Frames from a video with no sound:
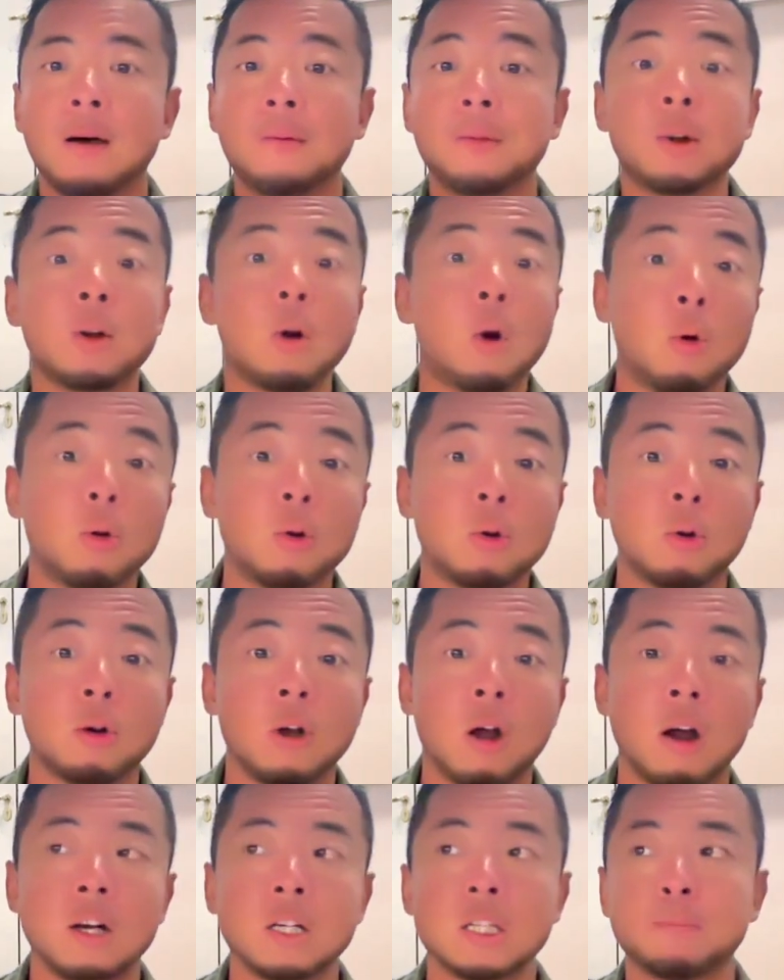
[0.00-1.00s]
There are oracle
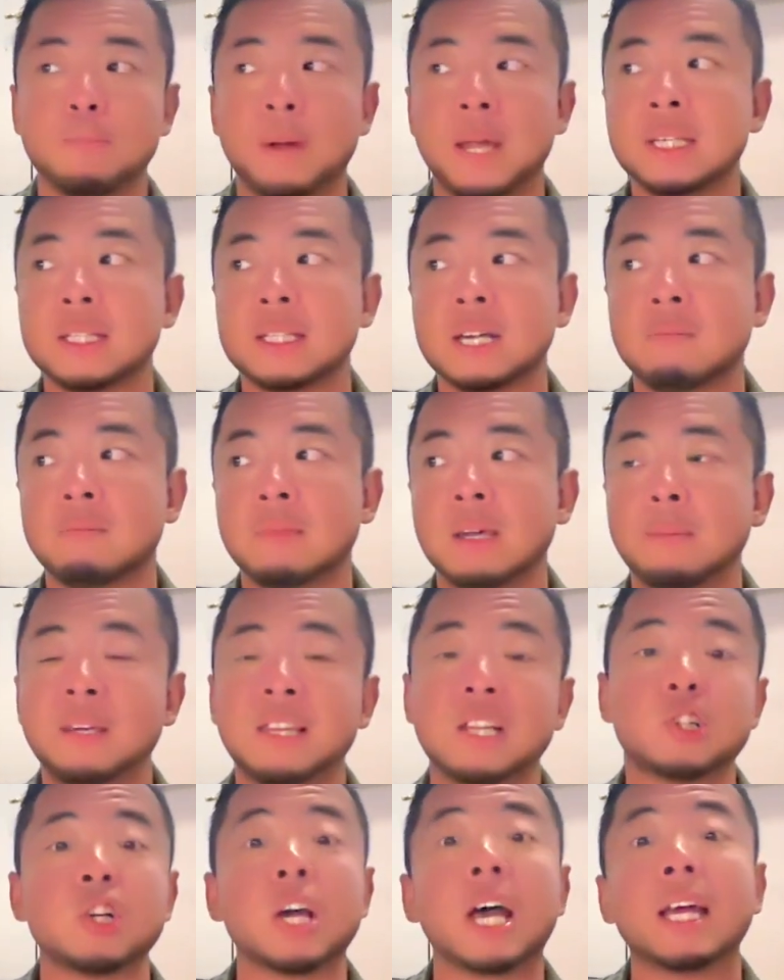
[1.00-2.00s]
cards based on maybe
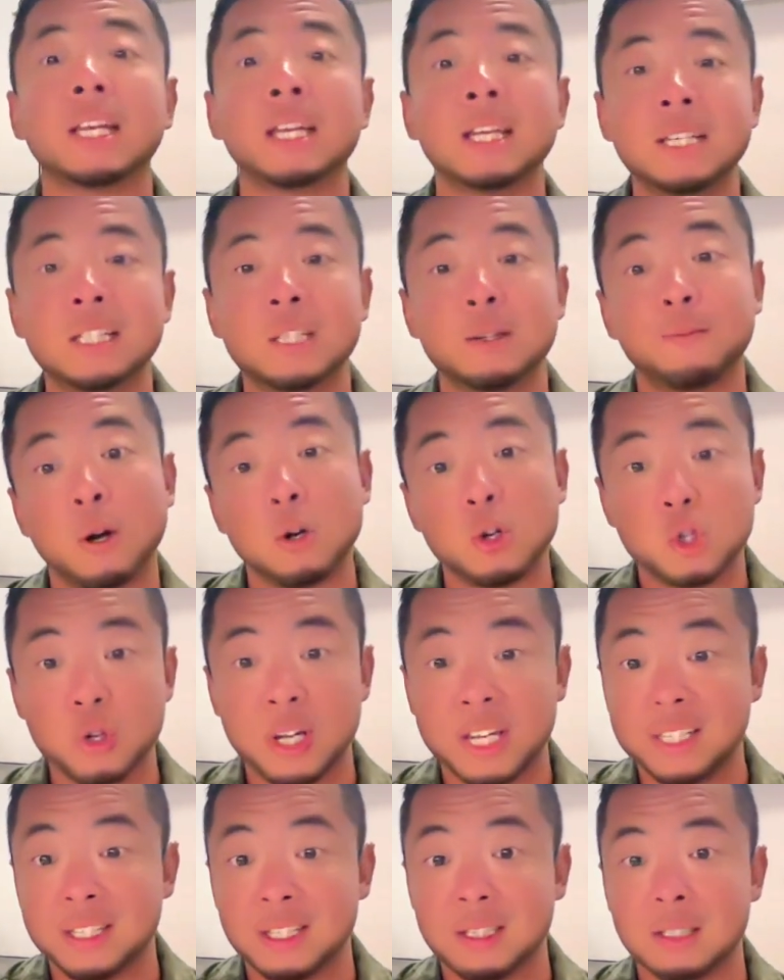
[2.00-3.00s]
the Chinese feng
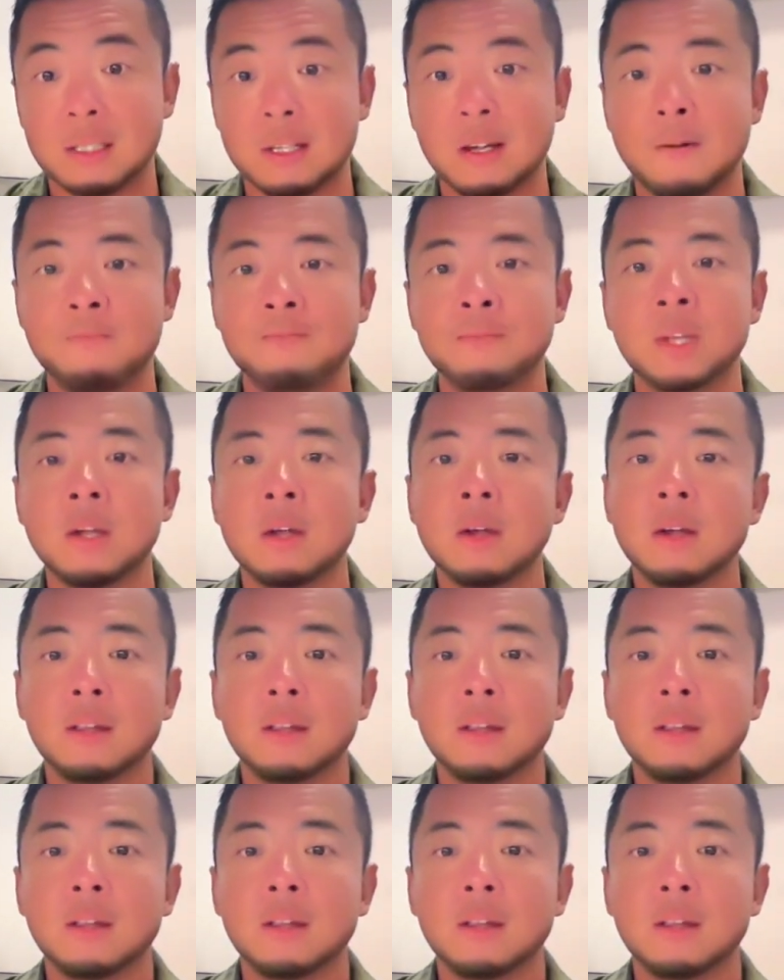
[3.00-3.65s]
shui system.